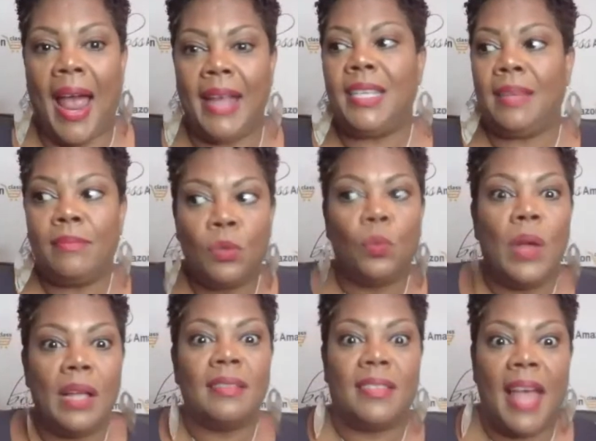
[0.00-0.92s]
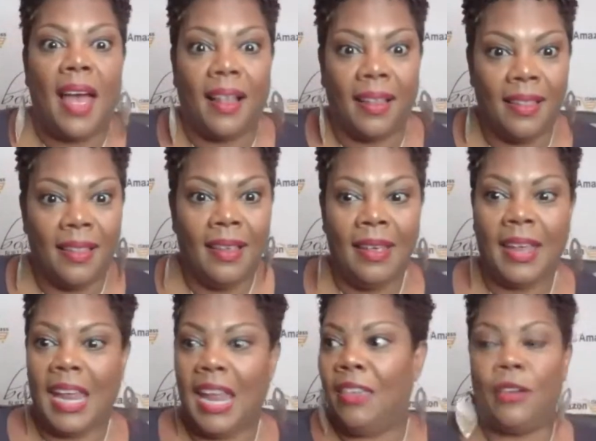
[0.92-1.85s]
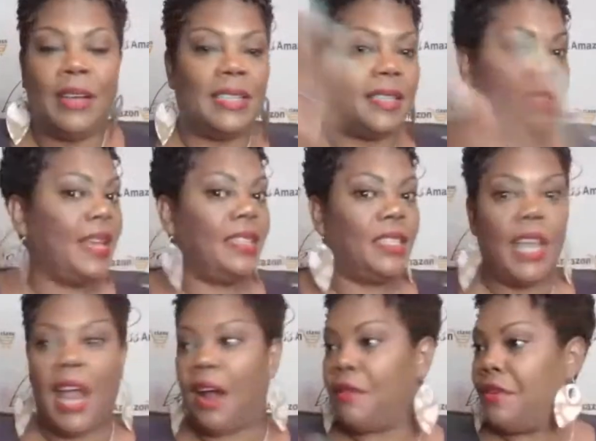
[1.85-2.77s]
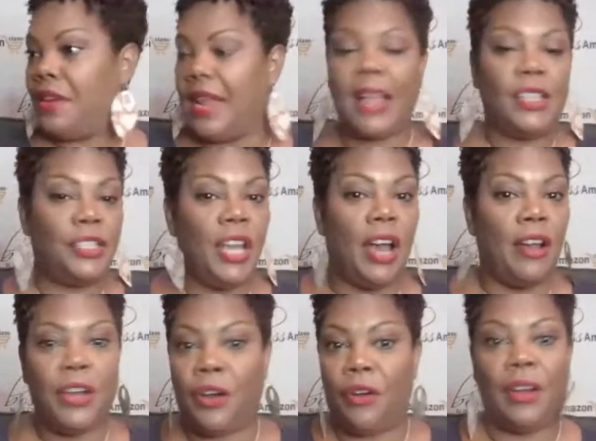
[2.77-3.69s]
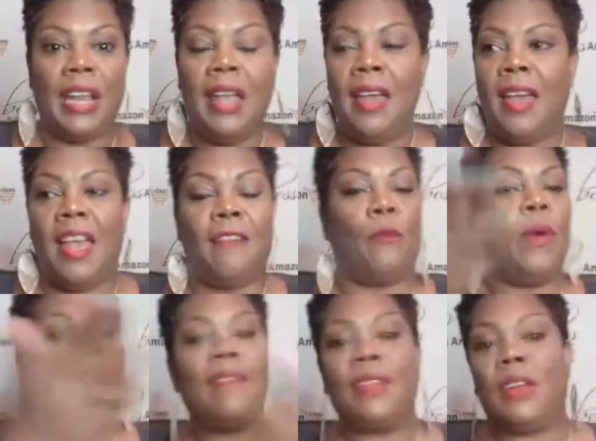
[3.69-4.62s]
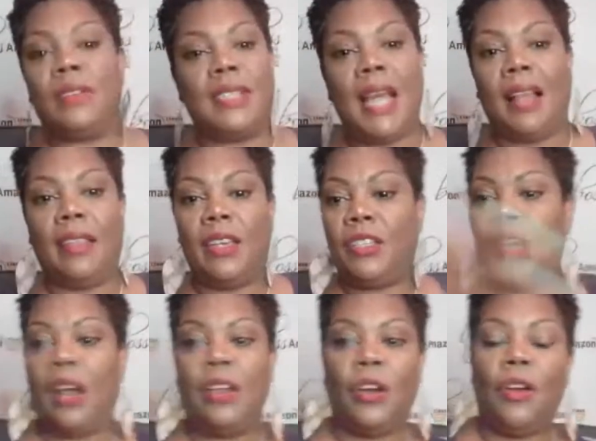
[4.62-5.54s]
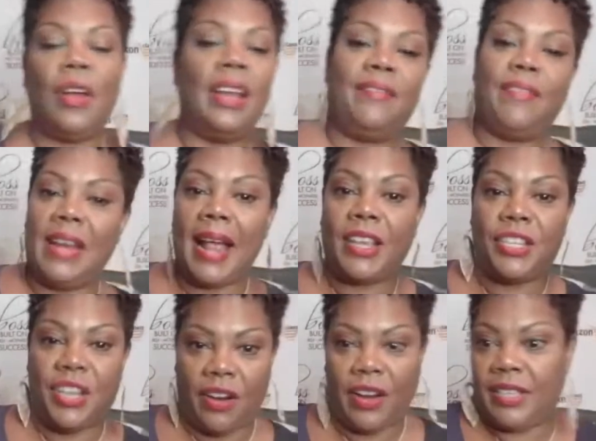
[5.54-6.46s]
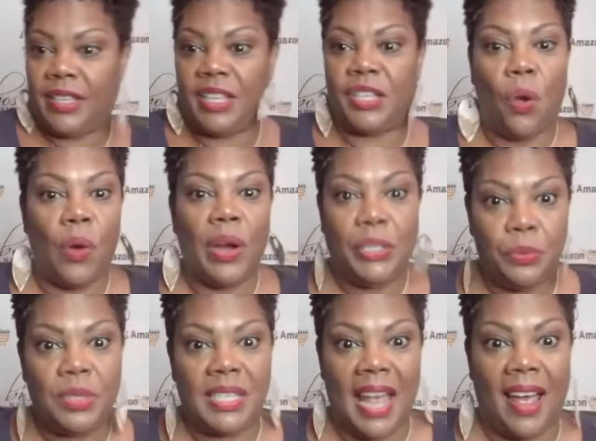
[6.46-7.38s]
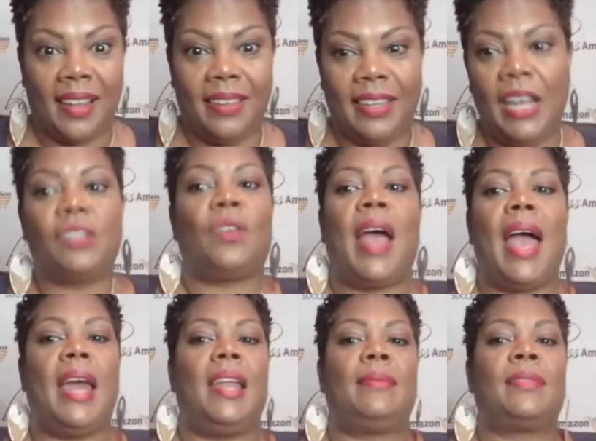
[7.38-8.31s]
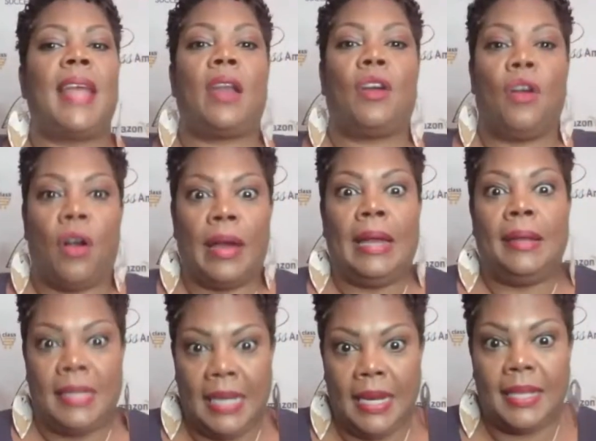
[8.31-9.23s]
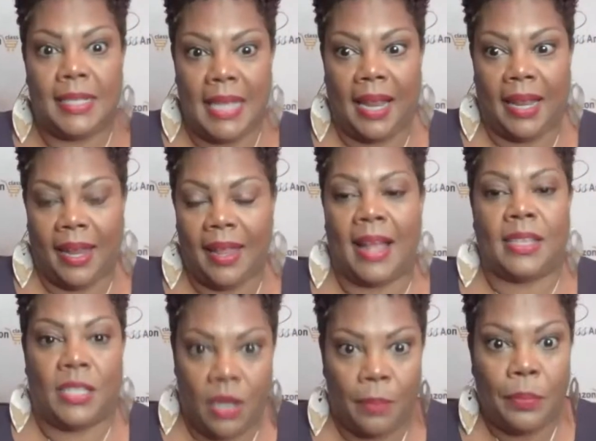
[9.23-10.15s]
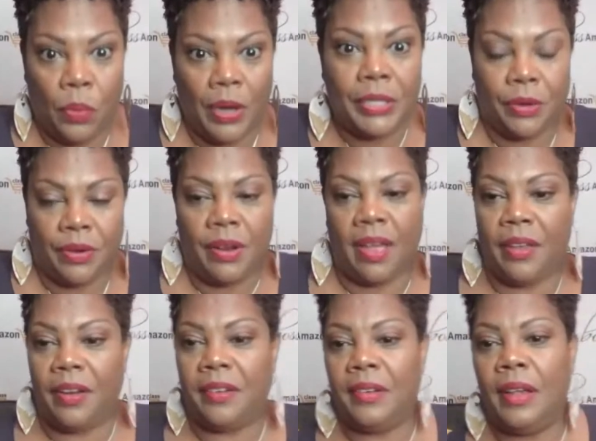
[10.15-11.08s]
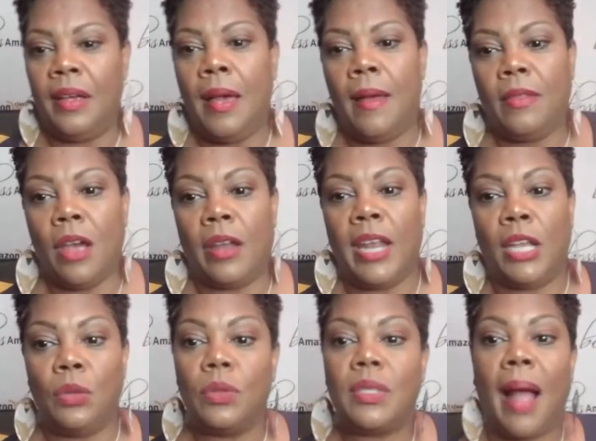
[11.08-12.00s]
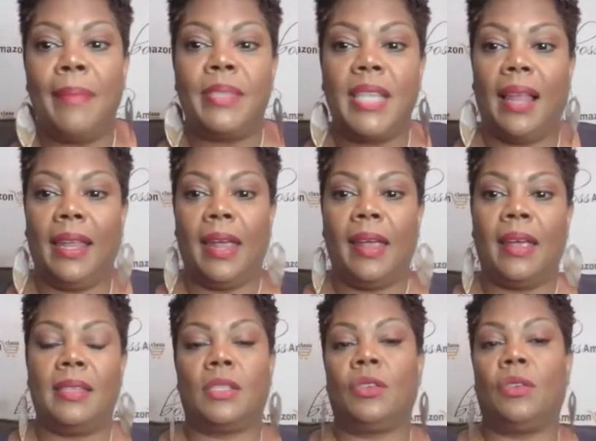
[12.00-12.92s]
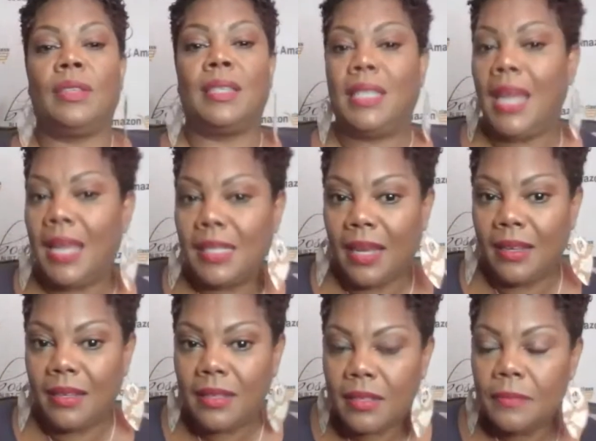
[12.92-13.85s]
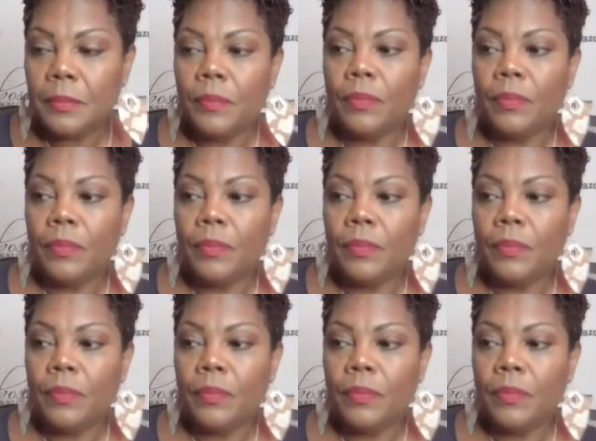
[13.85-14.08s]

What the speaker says: items will sell. Either it's next year or next year, you're early. If whatever don't sell this year, you're early for next year because it's going to sell. These are items that are indeed selling at some point or another. Now, they do stop selling in certain seasons.